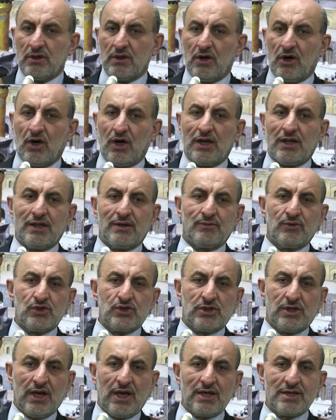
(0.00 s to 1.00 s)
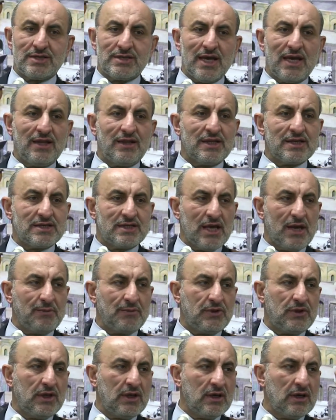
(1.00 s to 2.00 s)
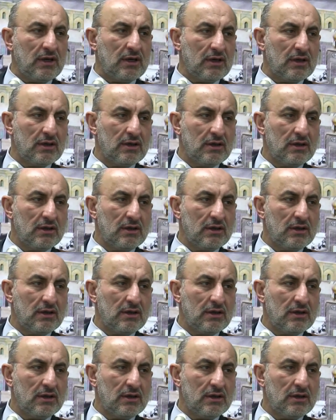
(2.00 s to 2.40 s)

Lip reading: all the mujtahids say the same thing,